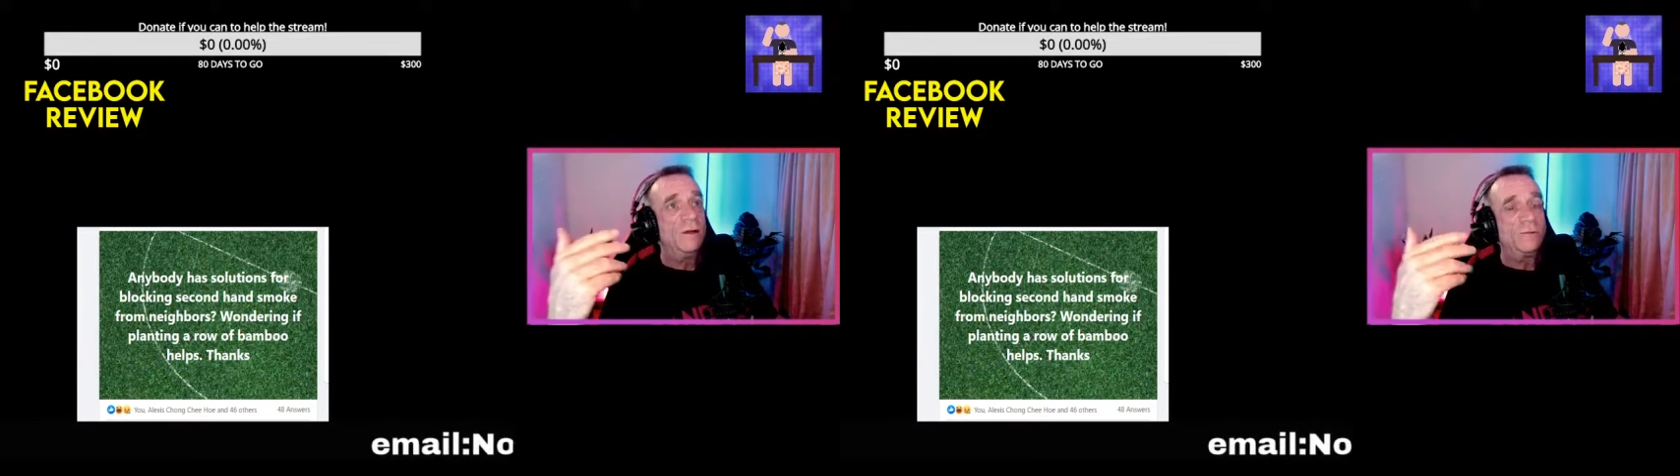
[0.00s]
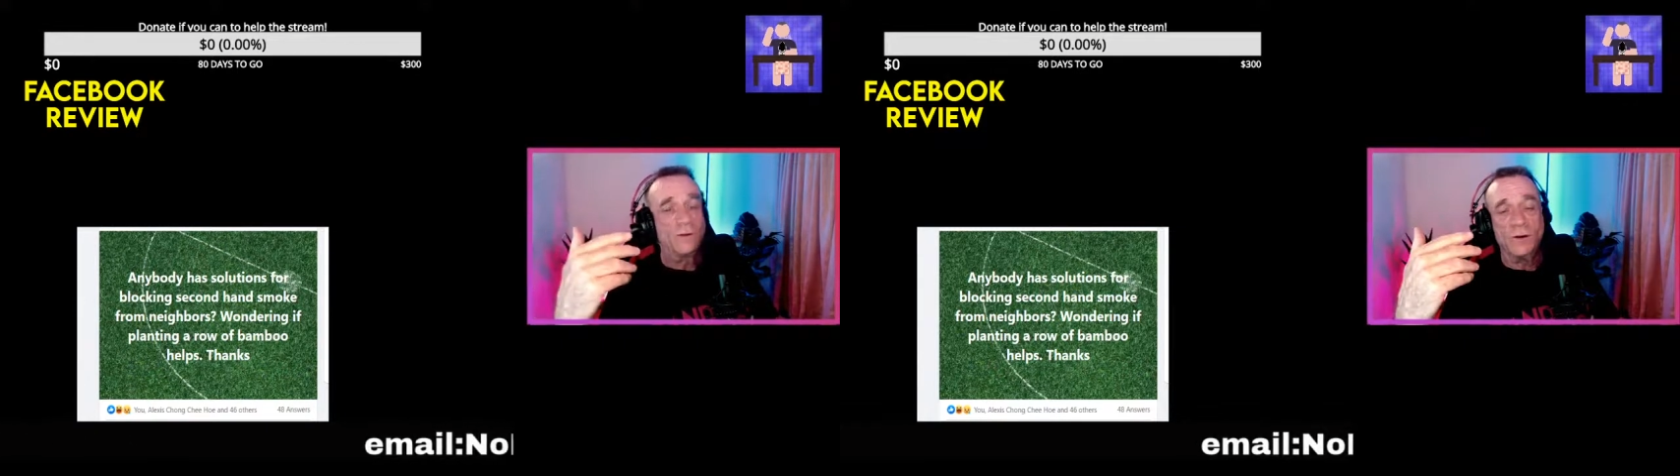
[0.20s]

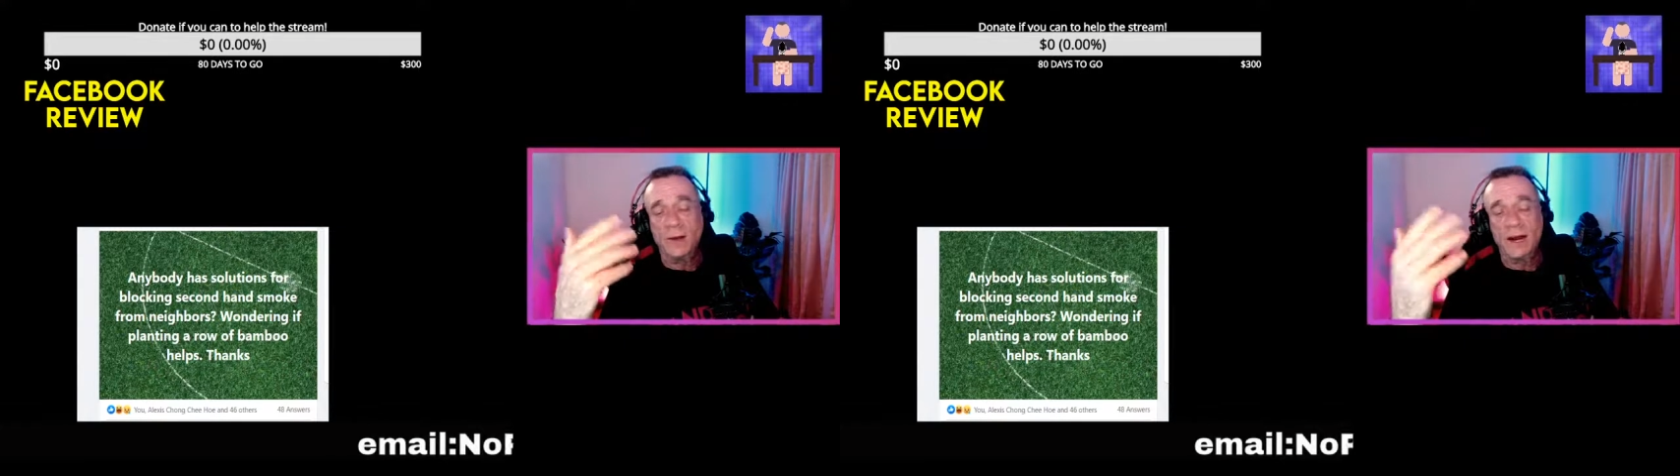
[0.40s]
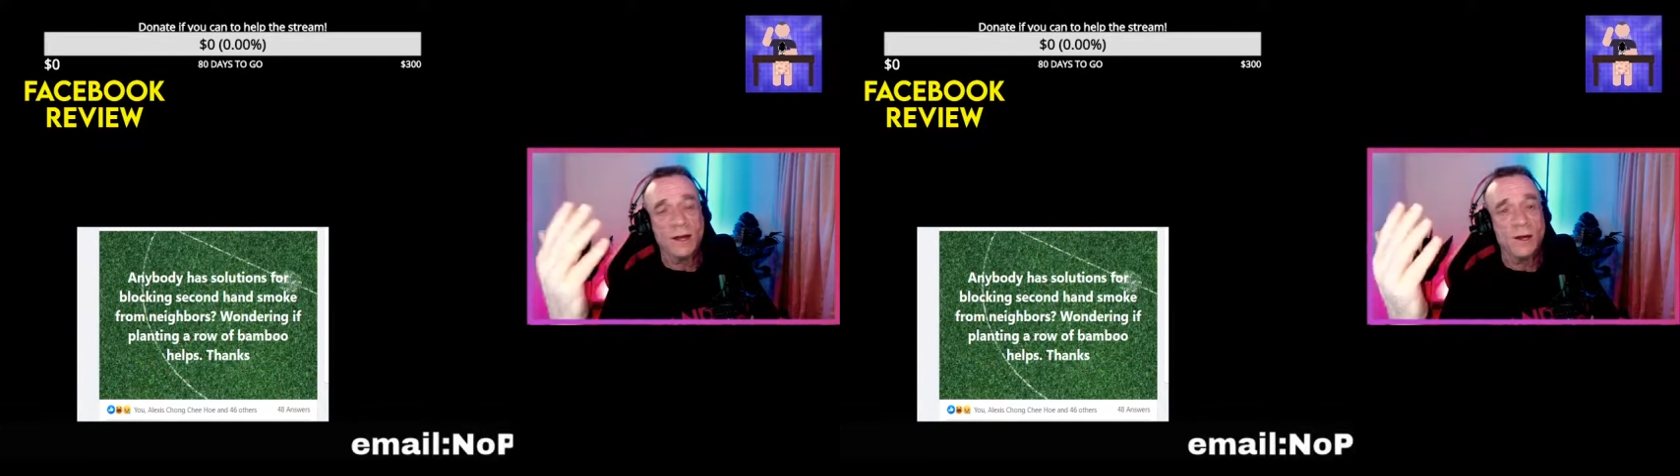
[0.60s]
for
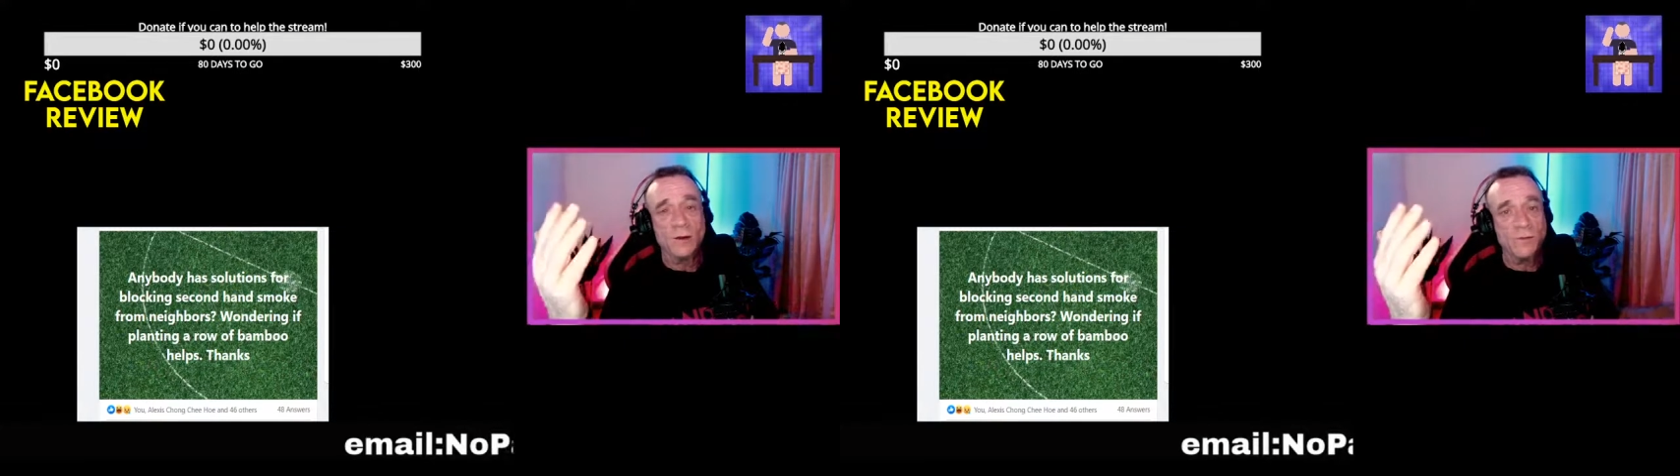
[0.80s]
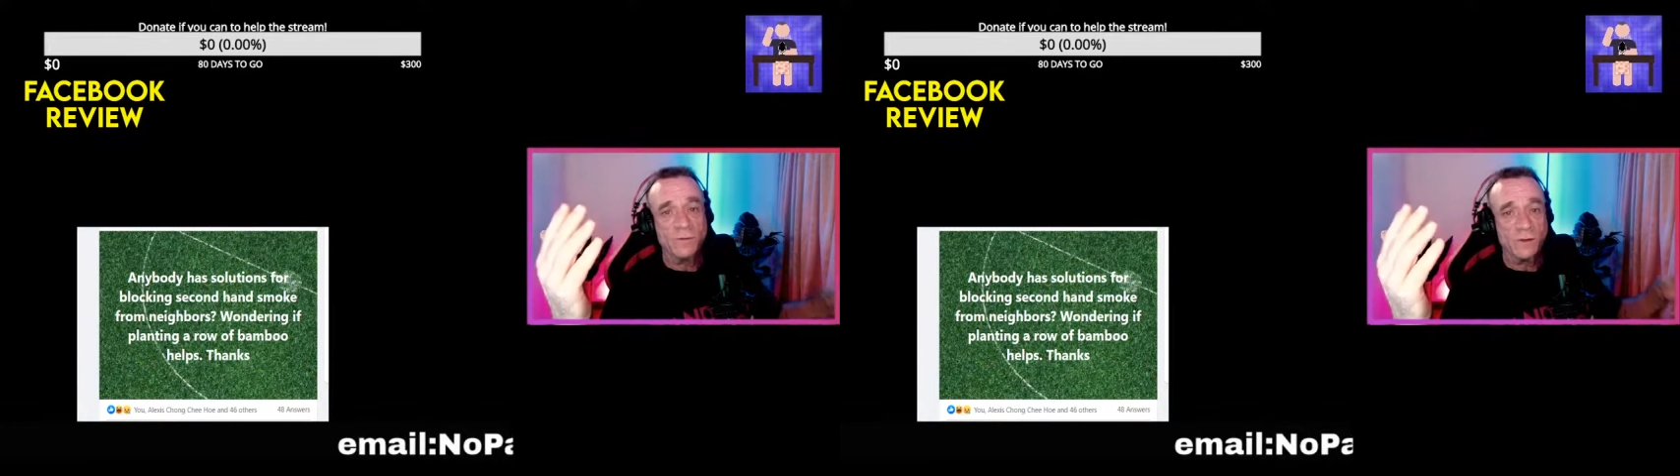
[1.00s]
about
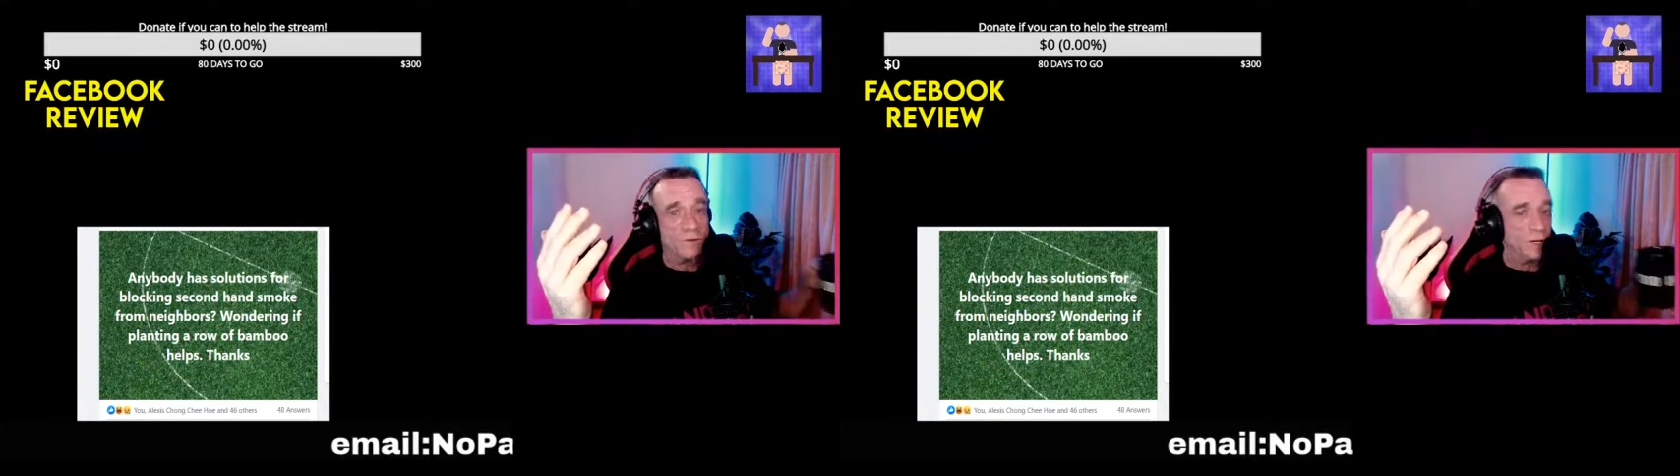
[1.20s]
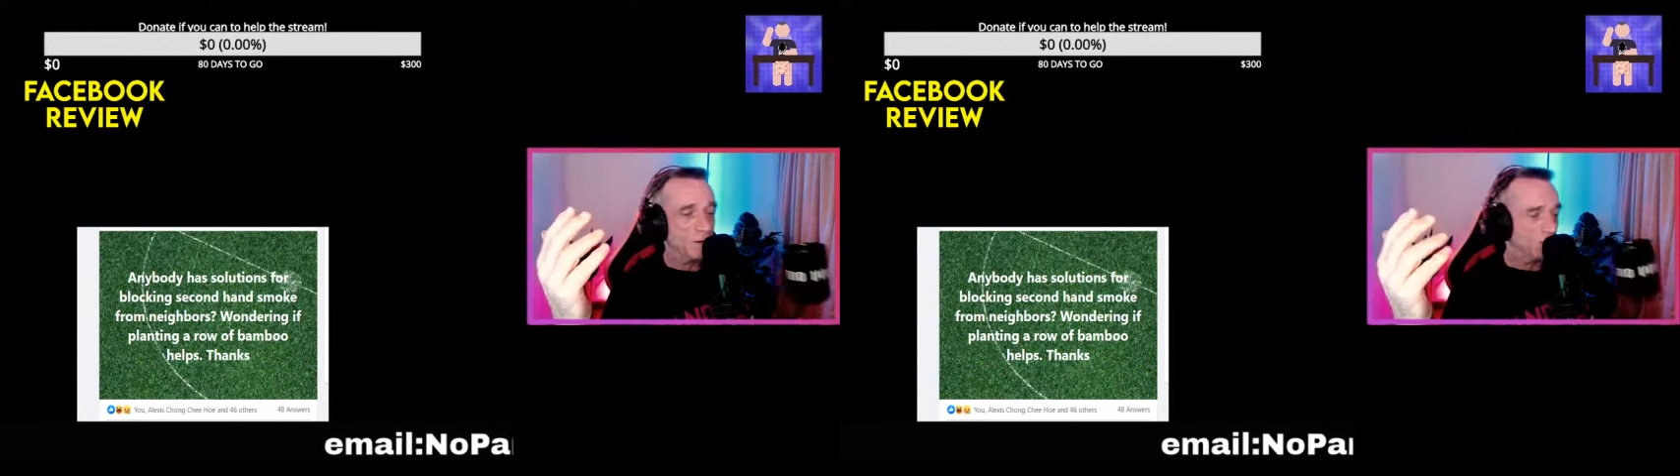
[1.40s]

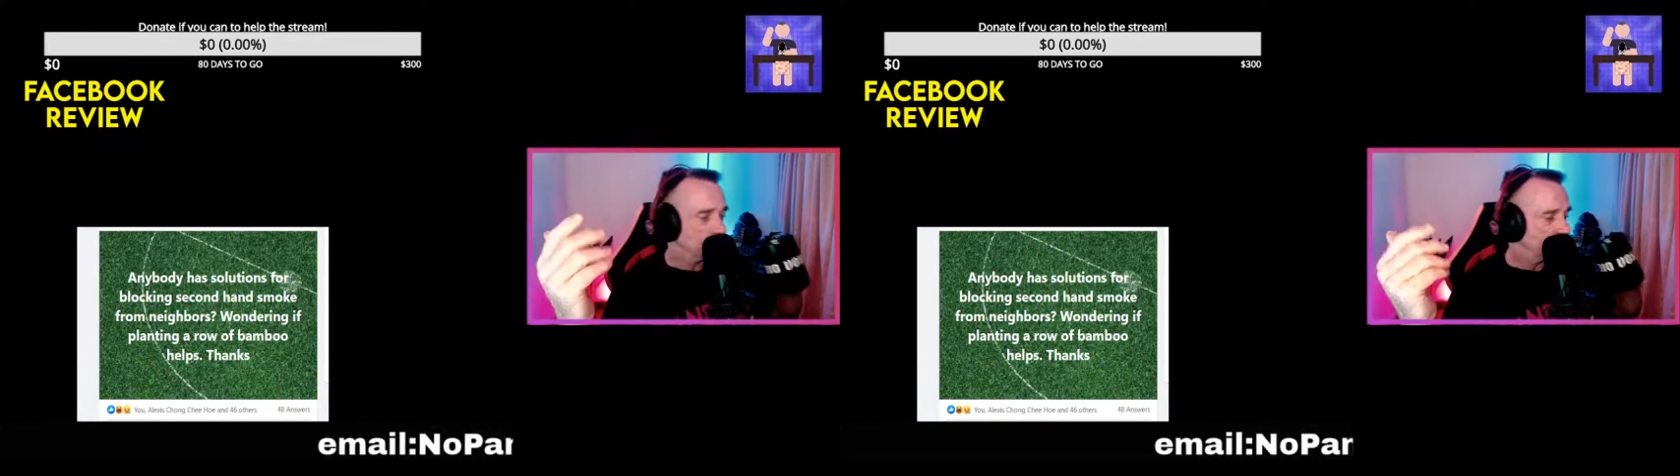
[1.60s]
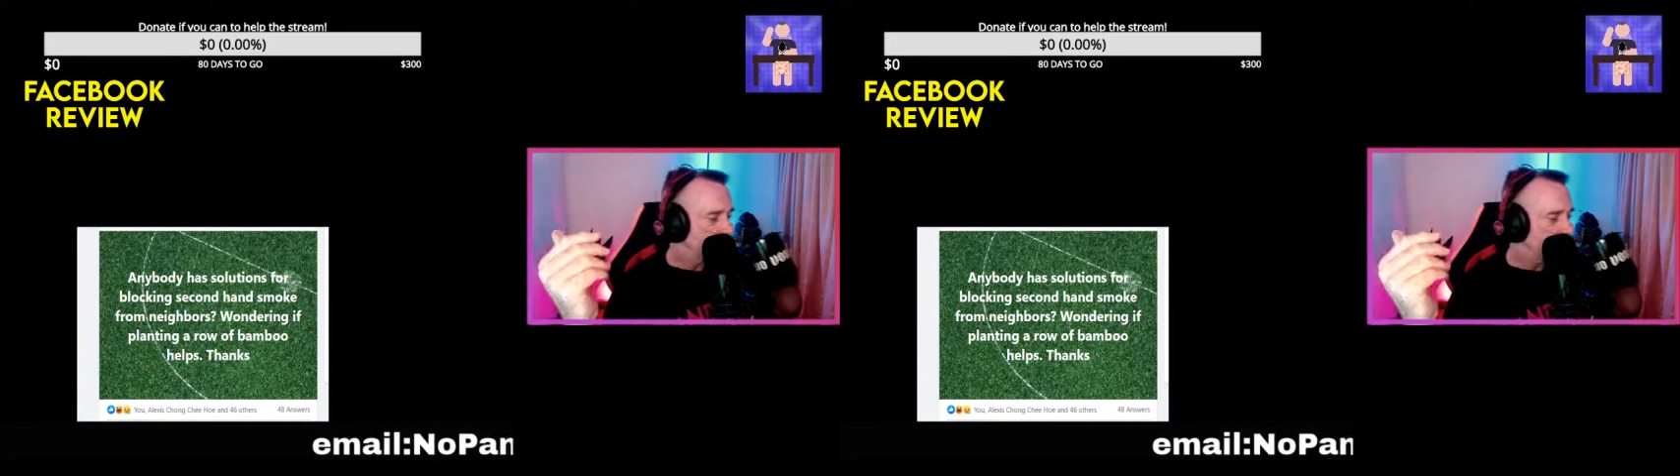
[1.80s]
150 years.